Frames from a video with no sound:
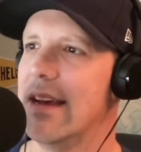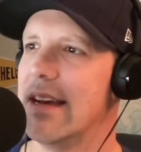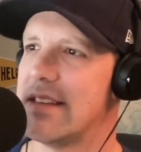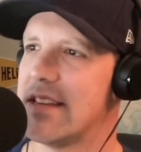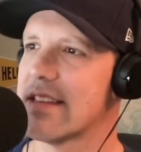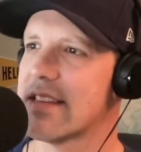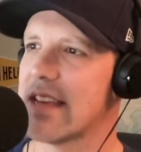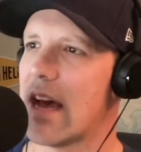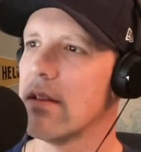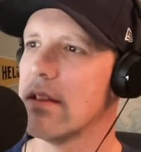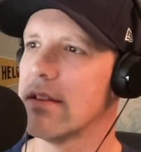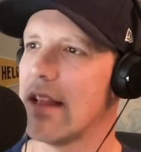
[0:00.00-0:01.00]
it does
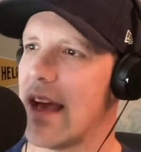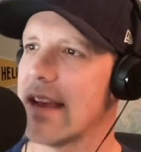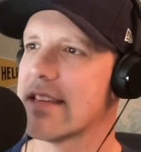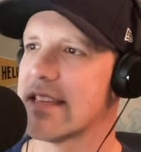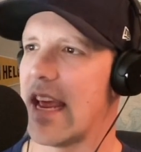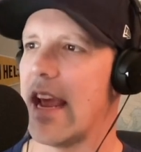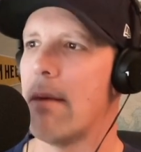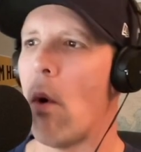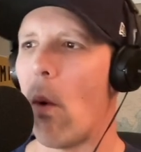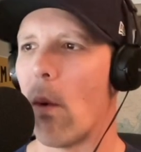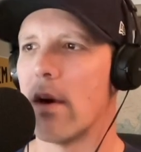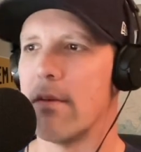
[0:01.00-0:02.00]
sound like Sam
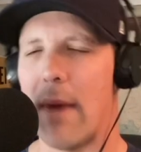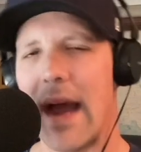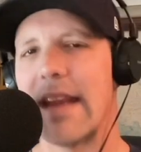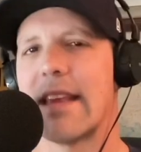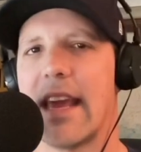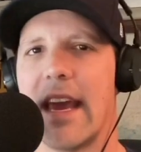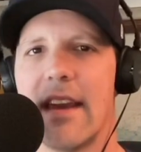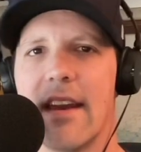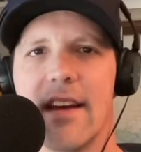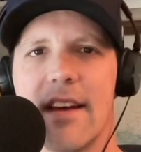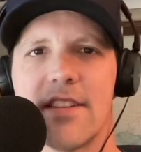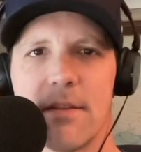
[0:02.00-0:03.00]
Horn might get
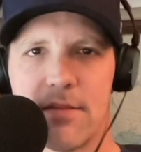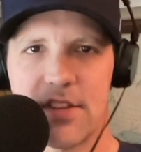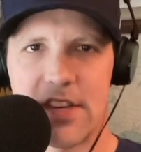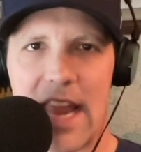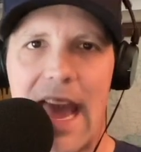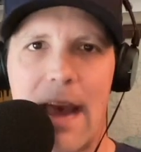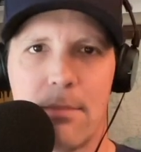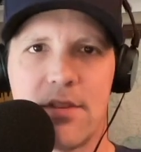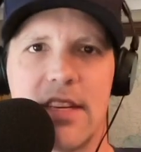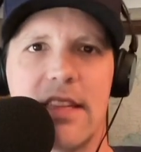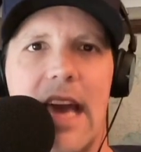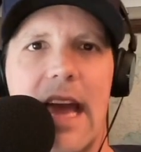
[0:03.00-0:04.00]
some
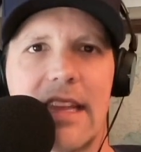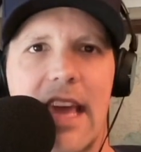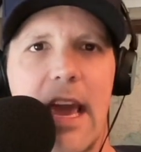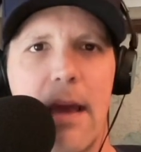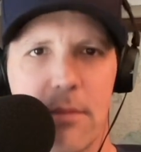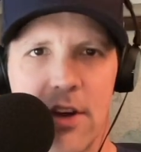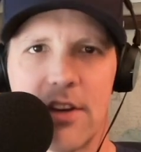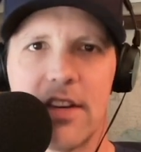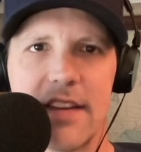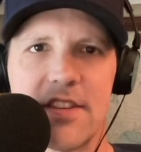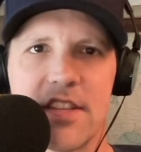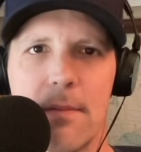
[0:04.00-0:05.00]
snaps in that game, could
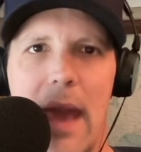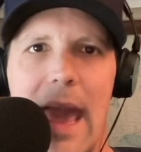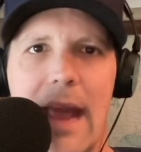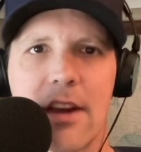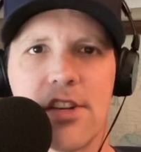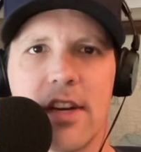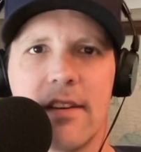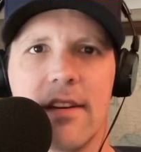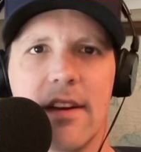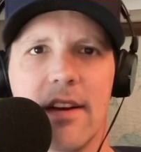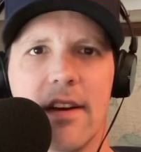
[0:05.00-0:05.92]
get some action.